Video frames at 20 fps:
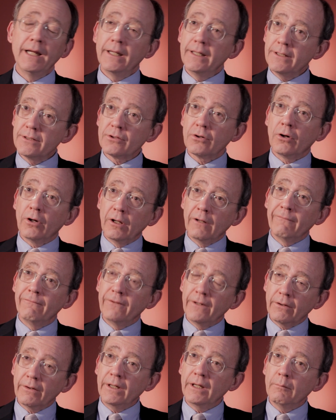These are all
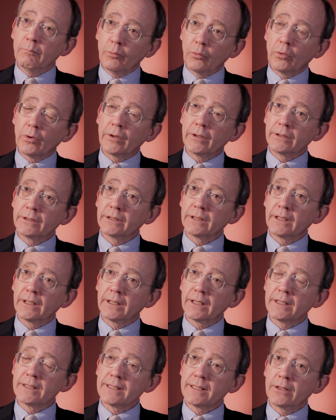very important
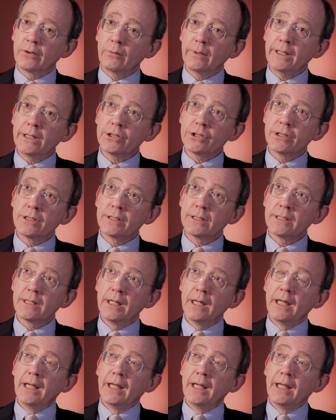considerations.